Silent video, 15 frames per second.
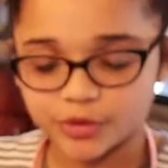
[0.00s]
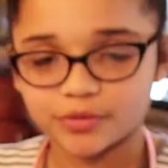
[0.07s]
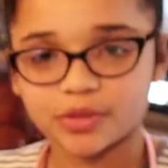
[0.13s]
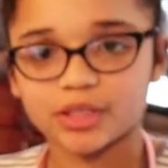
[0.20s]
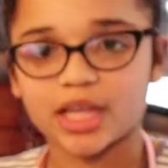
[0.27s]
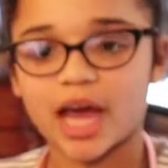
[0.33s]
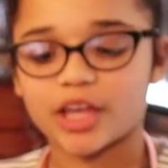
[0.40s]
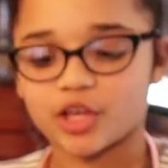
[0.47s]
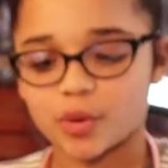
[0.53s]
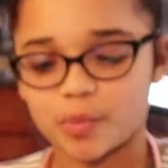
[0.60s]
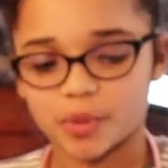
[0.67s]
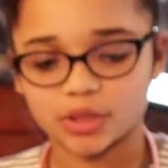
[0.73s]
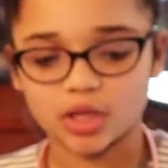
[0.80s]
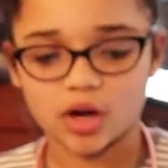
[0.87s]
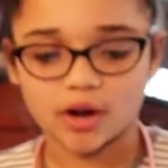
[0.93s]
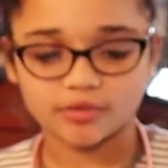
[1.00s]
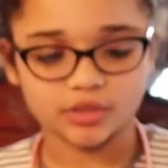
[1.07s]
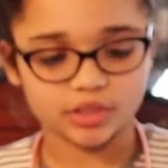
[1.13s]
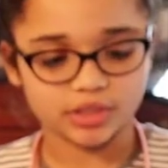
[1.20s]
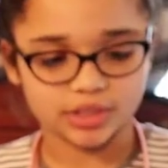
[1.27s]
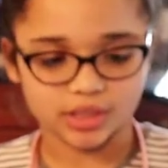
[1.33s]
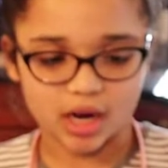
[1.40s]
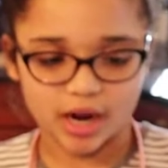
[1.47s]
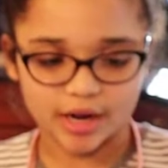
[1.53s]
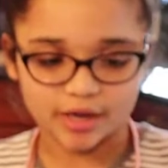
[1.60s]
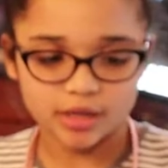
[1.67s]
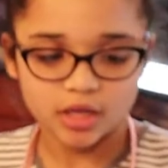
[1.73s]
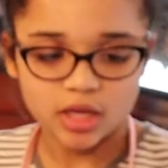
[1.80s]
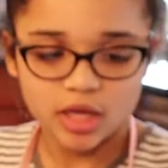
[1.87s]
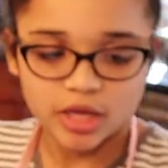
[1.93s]
you've done that, you can put that off to the side,
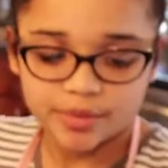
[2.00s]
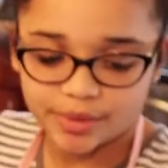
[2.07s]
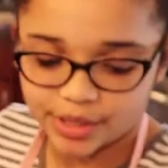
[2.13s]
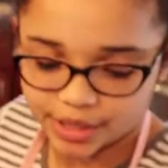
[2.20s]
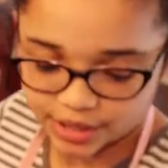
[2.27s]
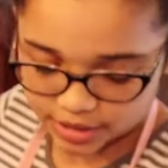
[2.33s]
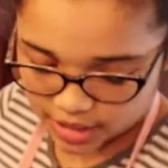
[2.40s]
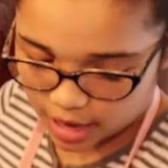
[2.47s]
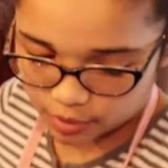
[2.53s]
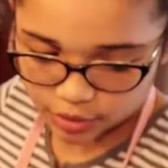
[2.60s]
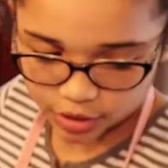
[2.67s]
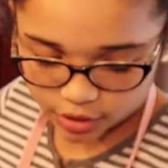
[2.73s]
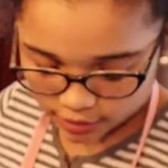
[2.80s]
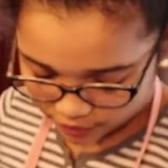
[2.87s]
because now we're going